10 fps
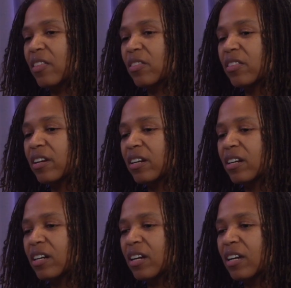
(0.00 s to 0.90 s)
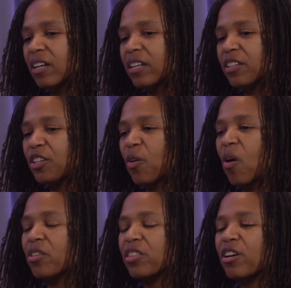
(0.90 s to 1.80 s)
There
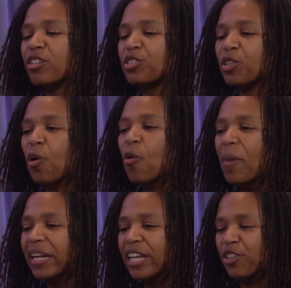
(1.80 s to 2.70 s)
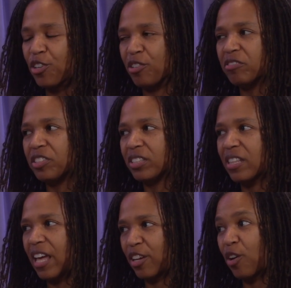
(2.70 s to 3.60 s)
are so many nerves
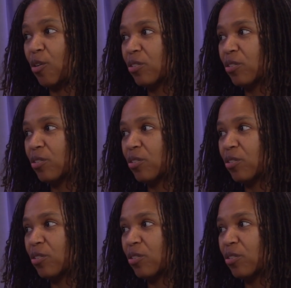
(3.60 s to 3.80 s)
that go,